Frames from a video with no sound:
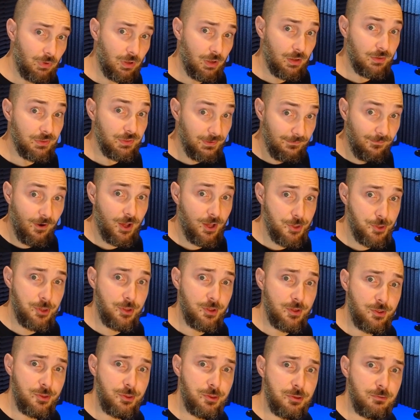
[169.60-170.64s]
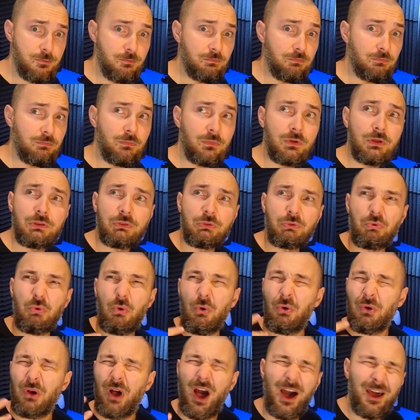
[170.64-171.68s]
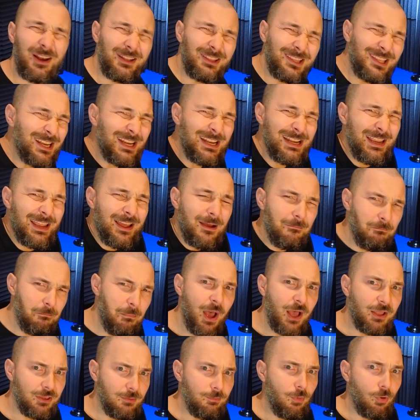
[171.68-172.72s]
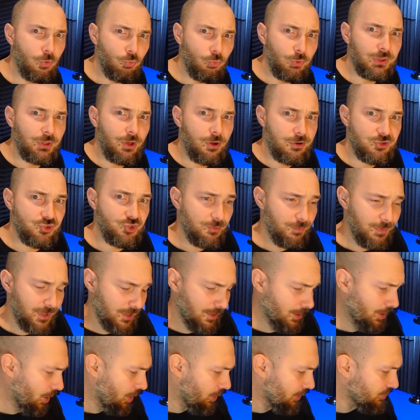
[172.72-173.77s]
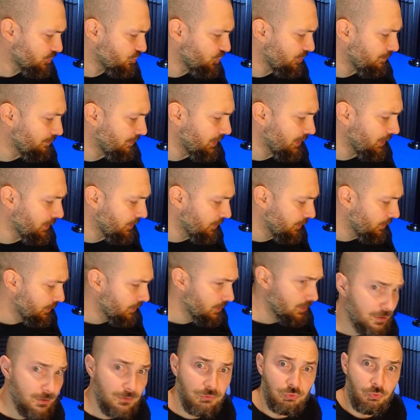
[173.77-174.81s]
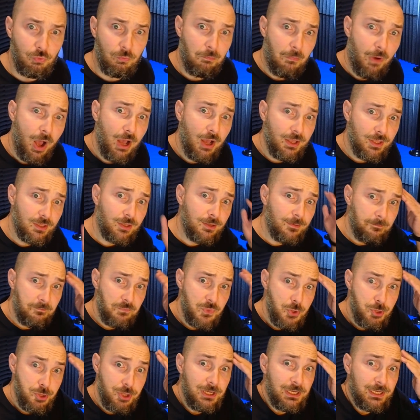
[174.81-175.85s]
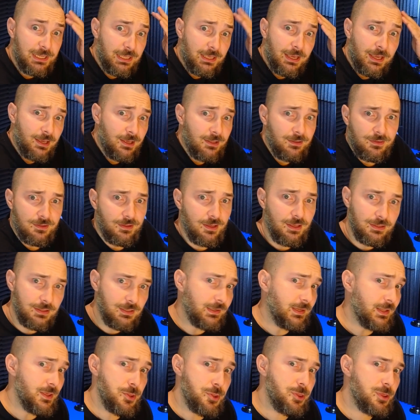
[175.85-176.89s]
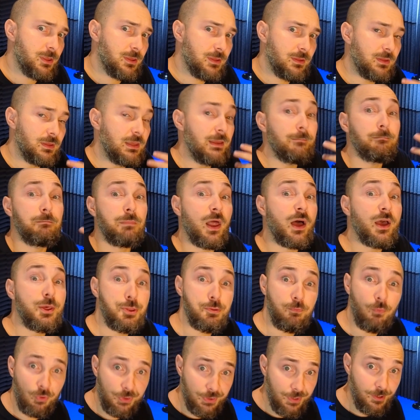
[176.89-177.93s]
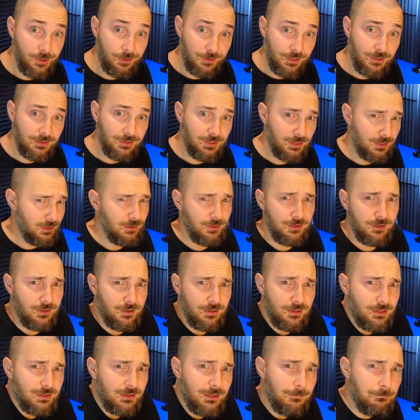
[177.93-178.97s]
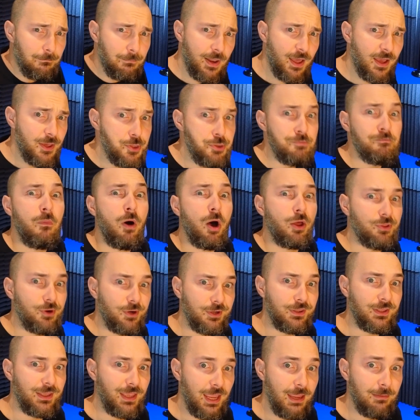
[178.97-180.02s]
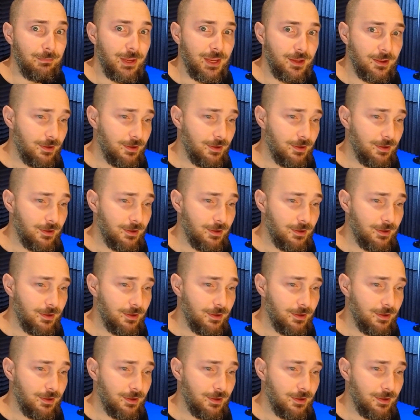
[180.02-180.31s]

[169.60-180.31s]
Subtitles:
devices aren't really compatible with RGB. RGB, to my silly head at least, implies modernity. It implies modern gaming.